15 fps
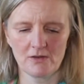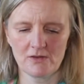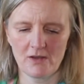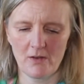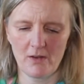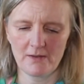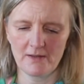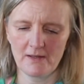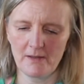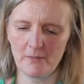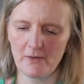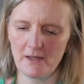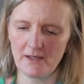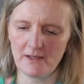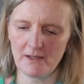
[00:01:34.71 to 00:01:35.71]
So I
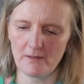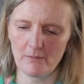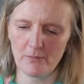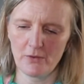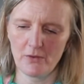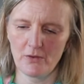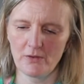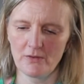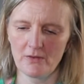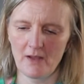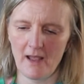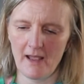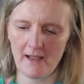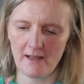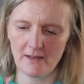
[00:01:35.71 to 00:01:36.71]
deliberately didn't put
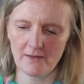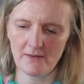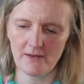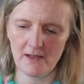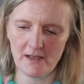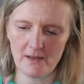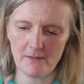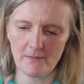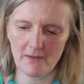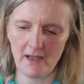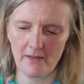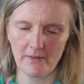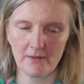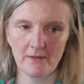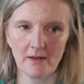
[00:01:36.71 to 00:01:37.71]
a seam
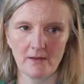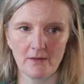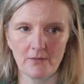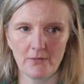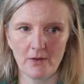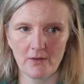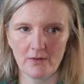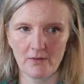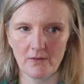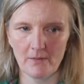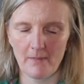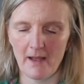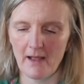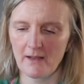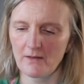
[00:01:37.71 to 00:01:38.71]
down the centre front of the
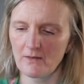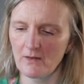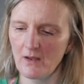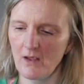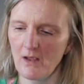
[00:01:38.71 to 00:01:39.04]
mask